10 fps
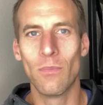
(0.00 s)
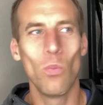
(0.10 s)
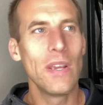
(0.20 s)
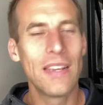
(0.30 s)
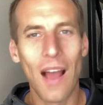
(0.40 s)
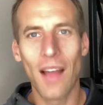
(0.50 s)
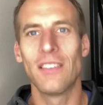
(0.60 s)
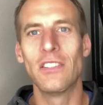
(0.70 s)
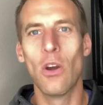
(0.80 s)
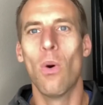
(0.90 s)
We got
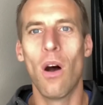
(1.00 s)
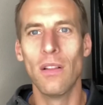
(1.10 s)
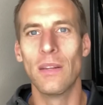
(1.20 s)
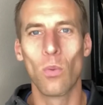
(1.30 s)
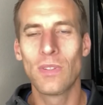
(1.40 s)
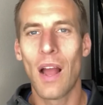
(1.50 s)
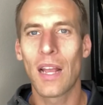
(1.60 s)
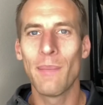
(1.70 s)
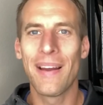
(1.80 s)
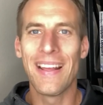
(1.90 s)
to go all in. We're talking
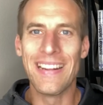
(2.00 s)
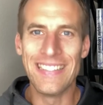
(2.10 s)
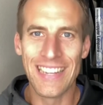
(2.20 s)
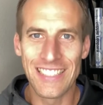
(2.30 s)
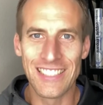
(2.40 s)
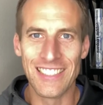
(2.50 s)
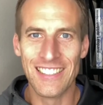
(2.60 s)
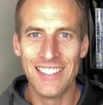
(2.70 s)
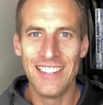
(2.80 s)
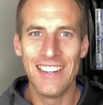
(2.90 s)
about an addiction,
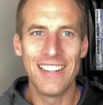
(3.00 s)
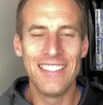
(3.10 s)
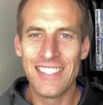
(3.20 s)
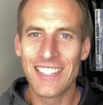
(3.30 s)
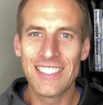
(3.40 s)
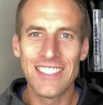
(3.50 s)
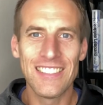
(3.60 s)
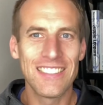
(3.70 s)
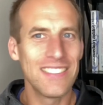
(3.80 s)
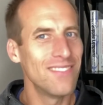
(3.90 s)
and
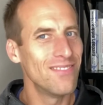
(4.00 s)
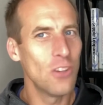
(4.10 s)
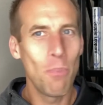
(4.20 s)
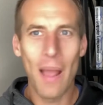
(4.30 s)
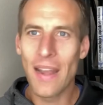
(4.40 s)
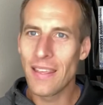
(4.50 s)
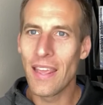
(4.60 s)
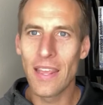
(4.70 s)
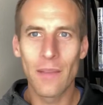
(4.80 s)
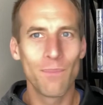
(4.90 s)
addictions, no patty
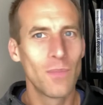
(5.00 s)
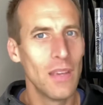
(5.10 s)
cake.